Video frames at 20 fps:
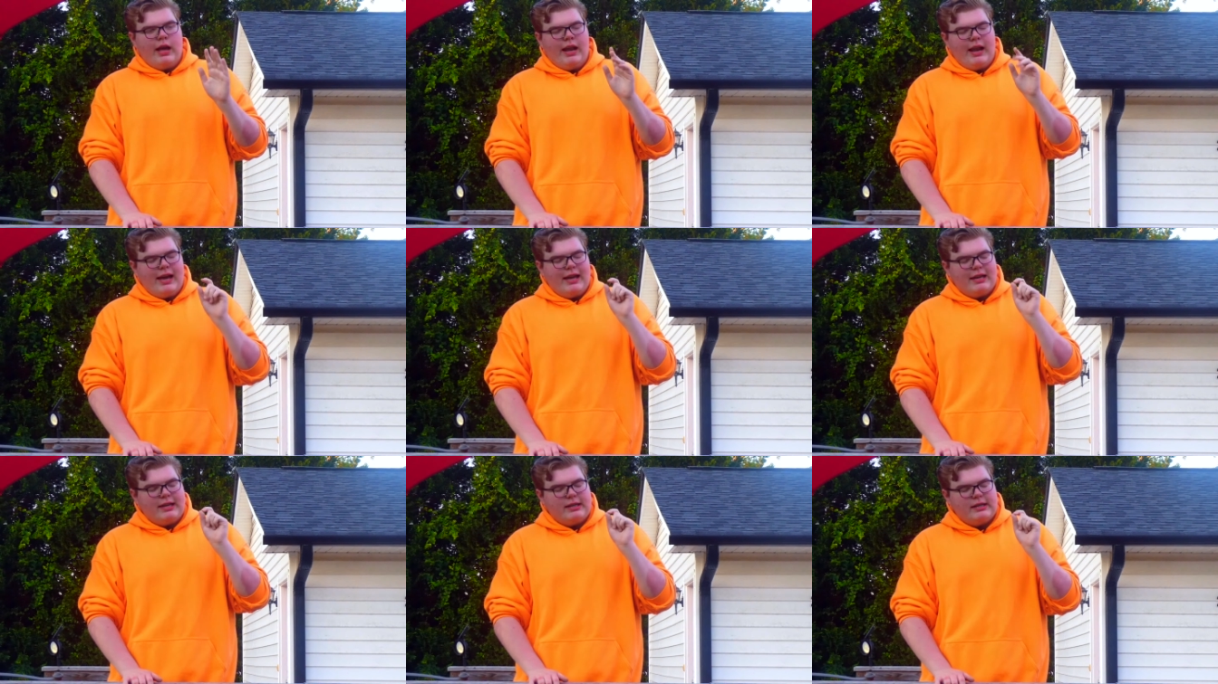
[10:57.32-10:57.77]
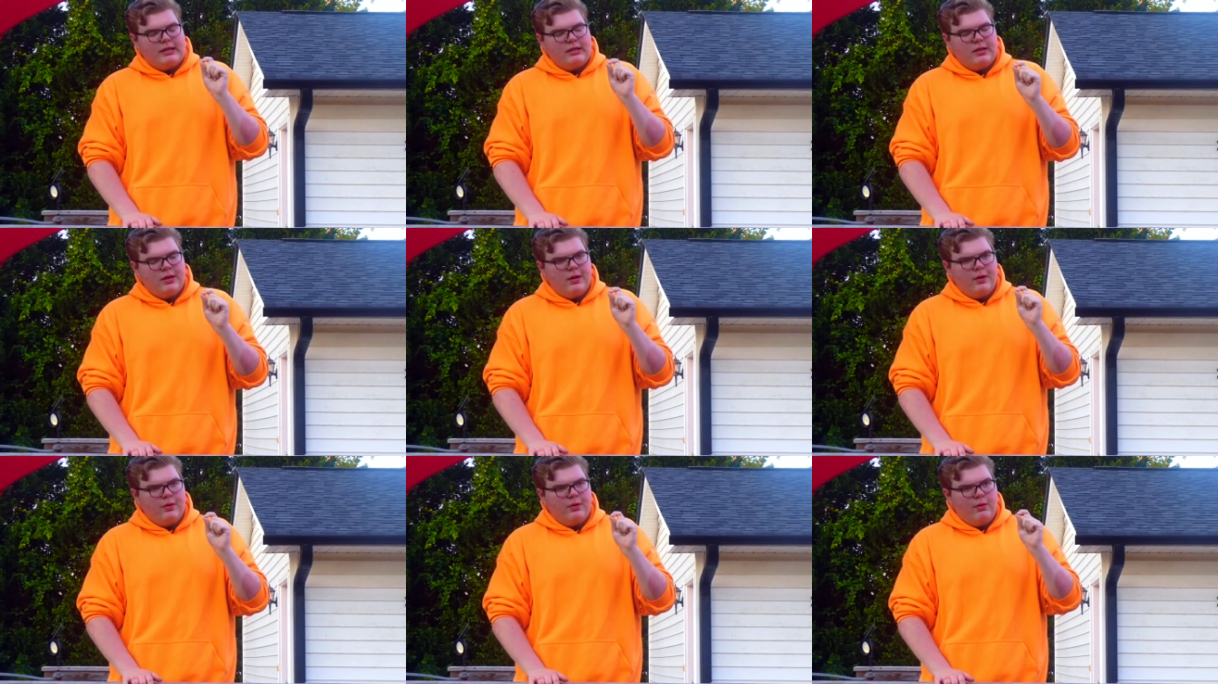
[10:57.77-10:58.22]
And I can
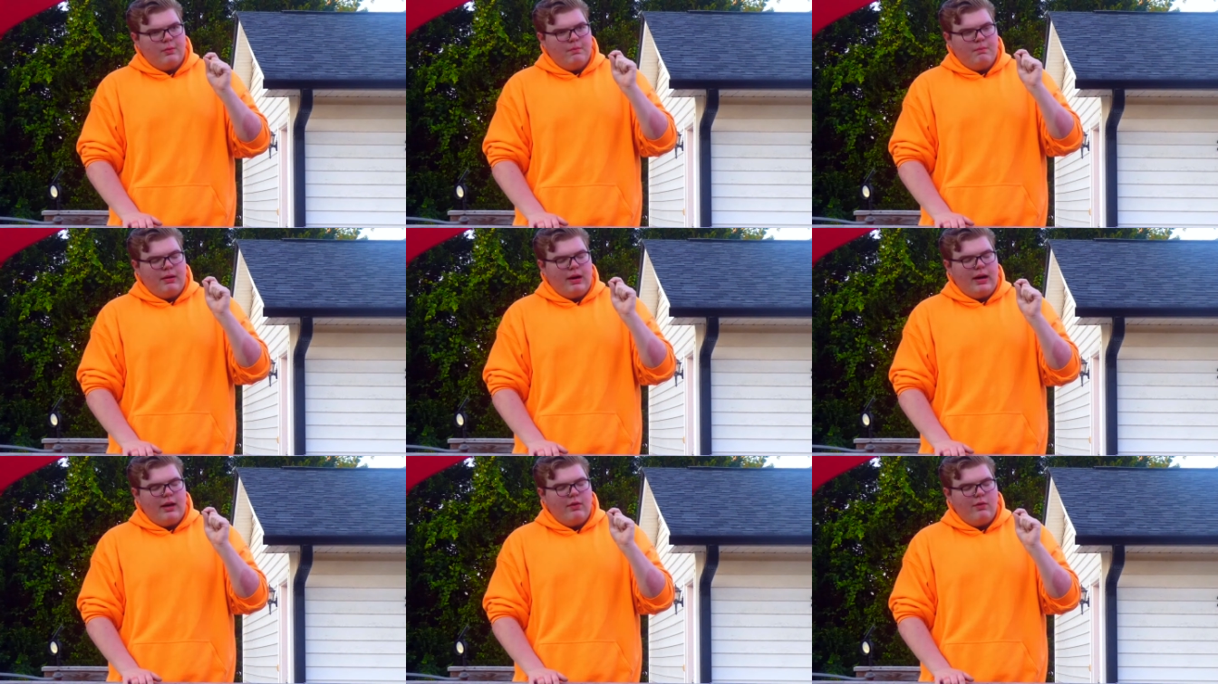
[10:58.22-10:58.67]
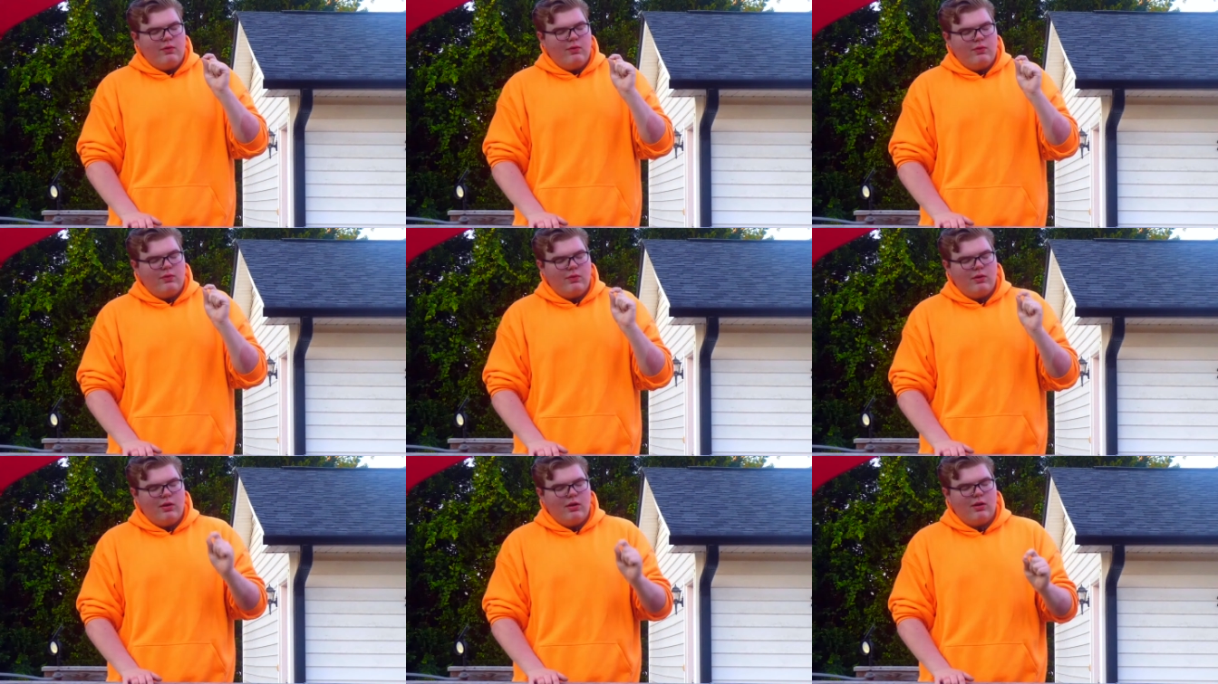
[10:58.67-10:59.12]
tell you, by
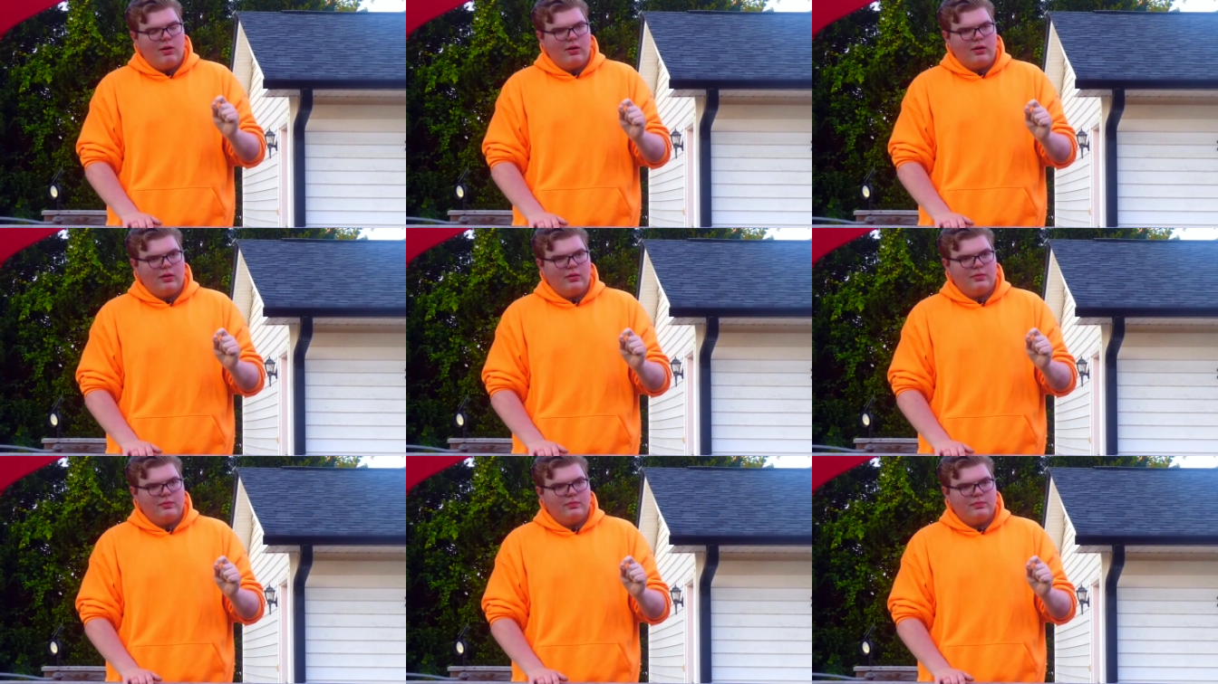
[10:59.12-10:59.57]
far,